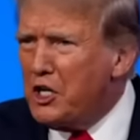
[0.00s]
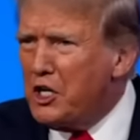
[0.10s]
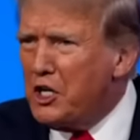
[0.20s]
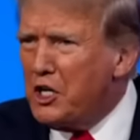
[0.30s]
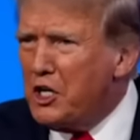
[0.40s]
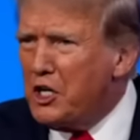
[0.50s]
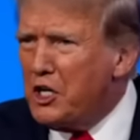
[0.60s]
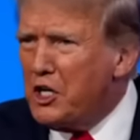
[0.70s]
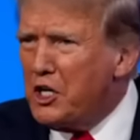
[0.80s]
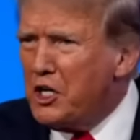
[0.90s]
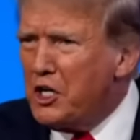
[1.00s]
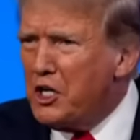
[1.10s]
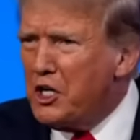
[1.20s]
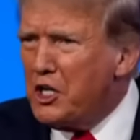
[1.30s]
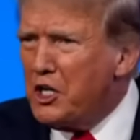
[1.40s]

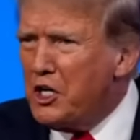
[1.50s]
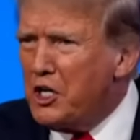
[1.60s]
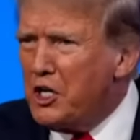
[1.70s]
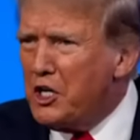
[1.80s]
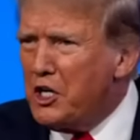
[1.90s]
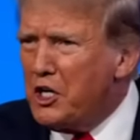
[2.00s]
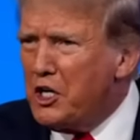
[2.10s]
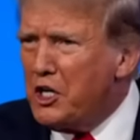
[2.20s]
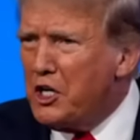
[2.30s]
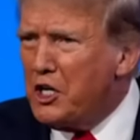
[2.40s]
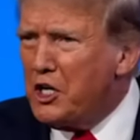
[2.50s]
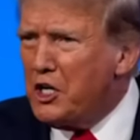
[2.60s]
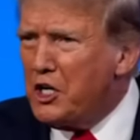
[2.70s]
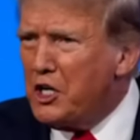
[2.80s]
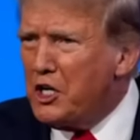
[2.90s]

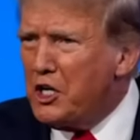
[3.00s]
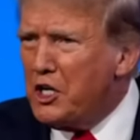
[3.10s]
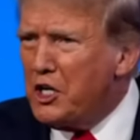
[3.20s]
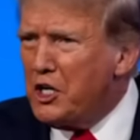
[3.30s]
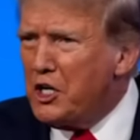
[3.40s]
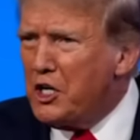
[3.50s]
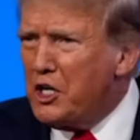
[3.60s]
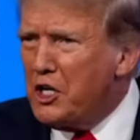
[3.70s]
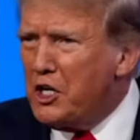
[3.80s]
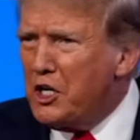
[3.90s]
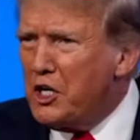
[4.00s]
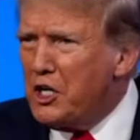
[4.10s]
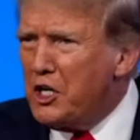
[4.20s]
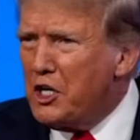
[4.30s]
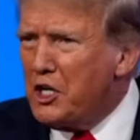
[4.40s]

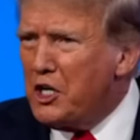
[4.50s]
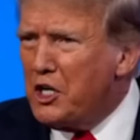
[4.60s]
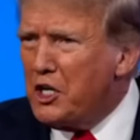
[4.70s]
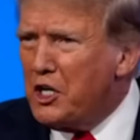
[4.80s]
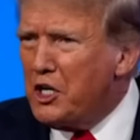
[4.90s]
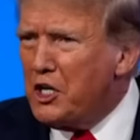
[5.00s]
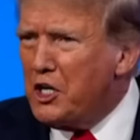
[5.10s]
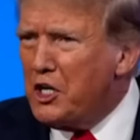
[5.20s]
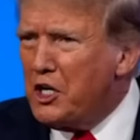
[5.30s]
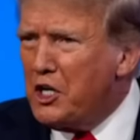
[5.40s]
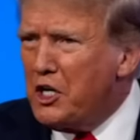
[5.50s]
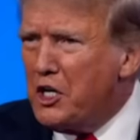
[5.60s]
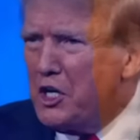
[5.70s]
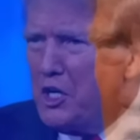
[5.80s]
(silent)